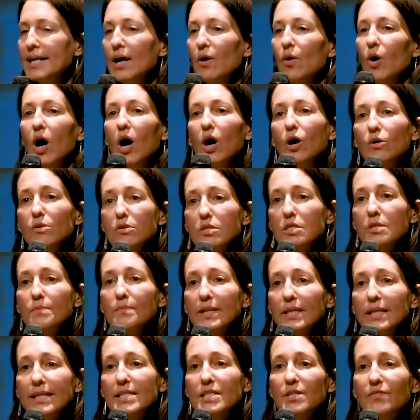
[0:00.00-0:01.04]
Now,
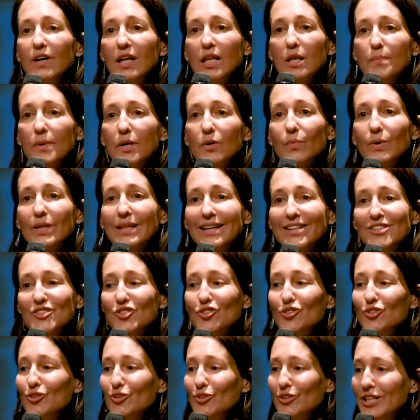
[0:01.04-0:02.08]
ultimately, developing
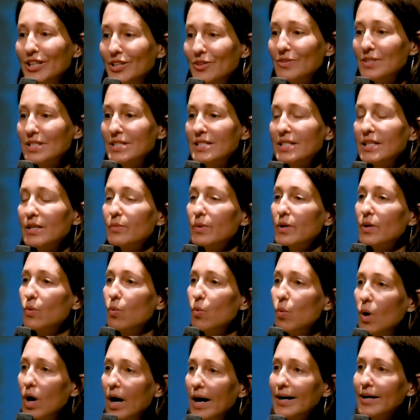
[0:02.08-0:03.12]
relational literacy
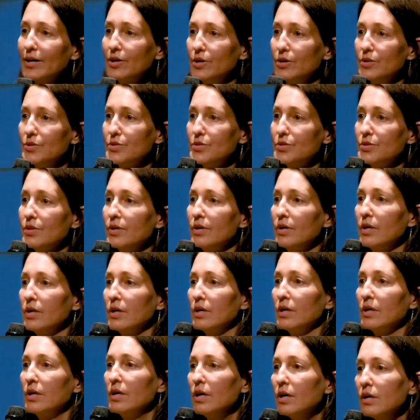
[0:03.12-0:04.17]
requires
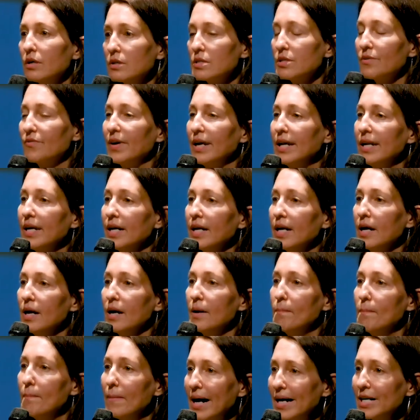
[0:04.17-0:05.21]
cultivating
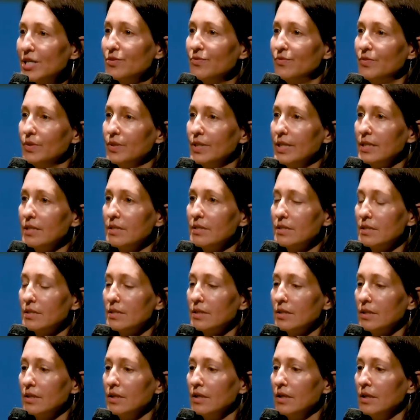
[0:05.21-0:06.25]

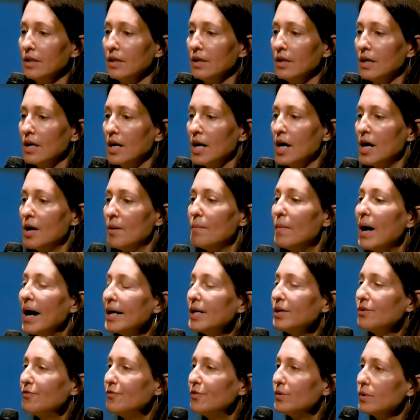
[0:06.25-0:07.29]
mindfulness.
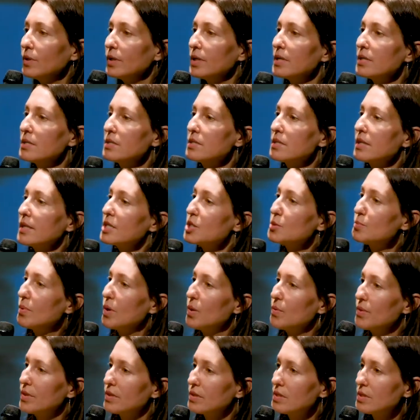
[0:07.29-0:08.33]
Mindfulness is
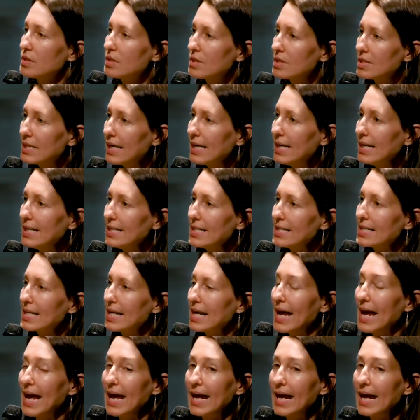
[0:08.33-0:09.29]
both a state